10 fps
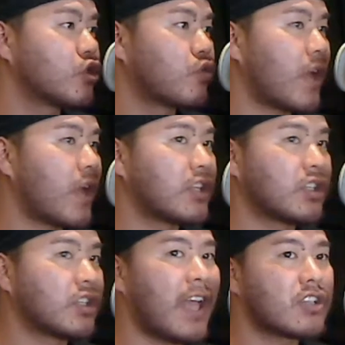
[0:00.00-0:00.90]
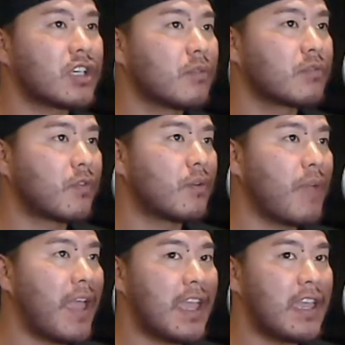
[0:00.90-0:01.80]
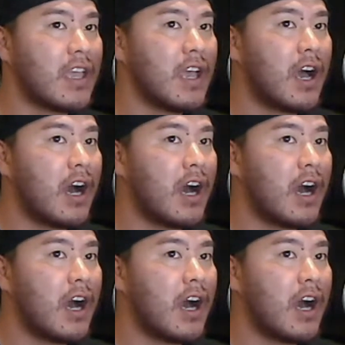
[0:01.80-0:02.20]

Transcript: strategy, and it actually comes from a